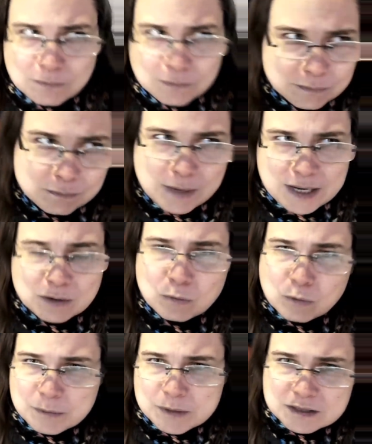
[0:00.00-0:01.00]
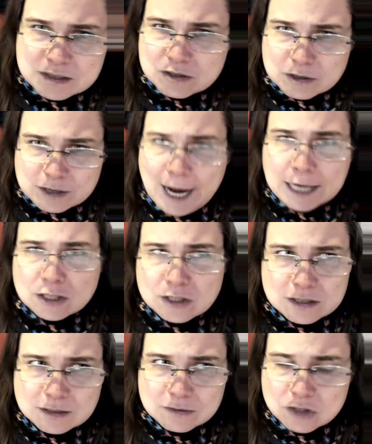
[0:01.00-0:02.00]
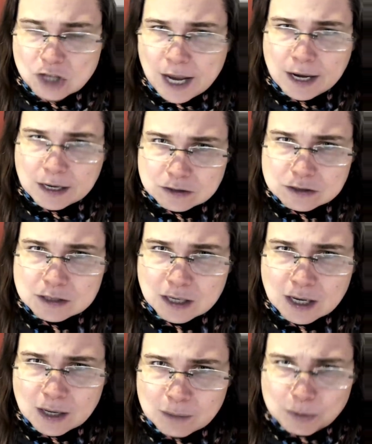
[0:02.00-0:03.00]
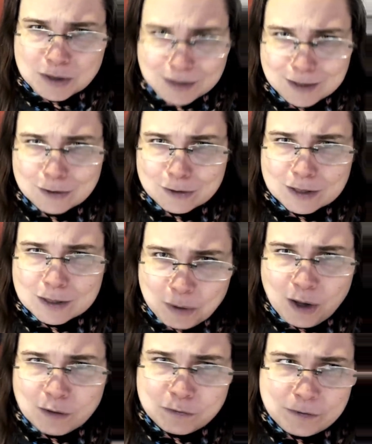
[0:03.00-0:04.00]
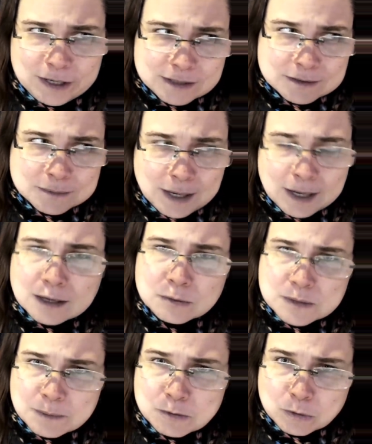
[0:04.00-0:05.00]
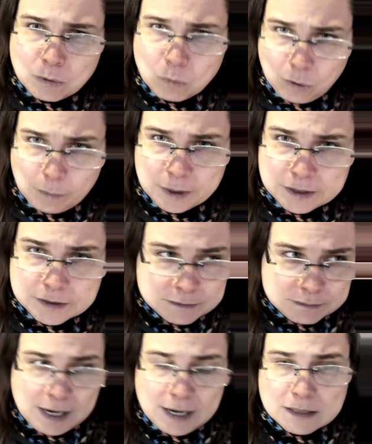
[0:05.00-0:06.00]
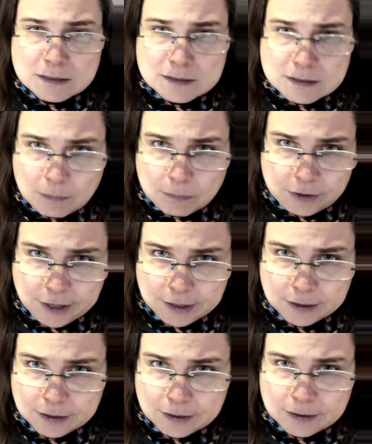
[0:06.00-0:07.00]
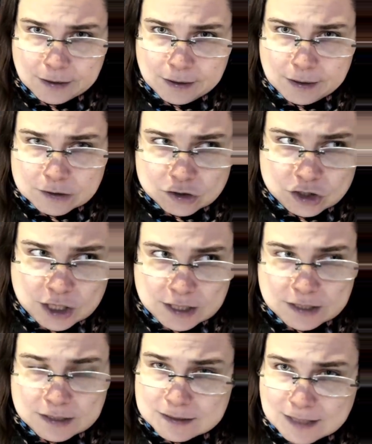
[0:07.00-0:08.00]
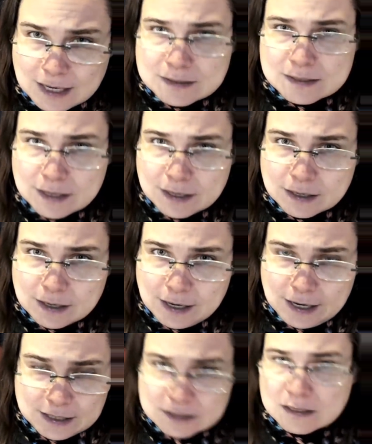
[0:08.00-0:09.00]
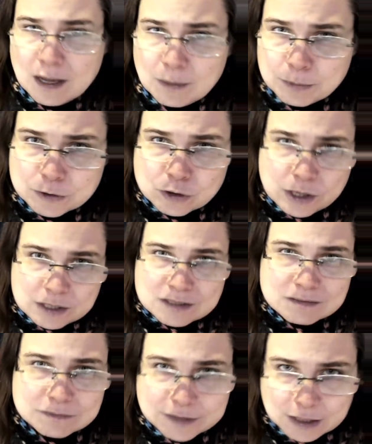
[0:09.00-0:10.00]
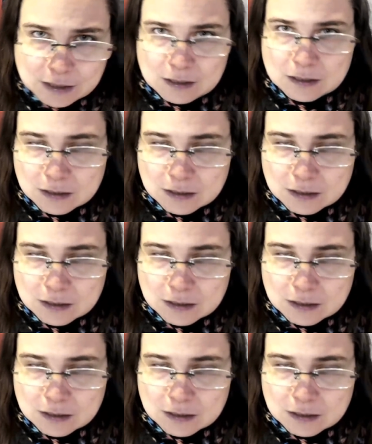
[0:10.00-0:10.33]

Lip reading: men and women's interactions have changed, but literally, bald-faced, a man comes up to a woman, demands something, she does it, and he's not portrayed as a villain.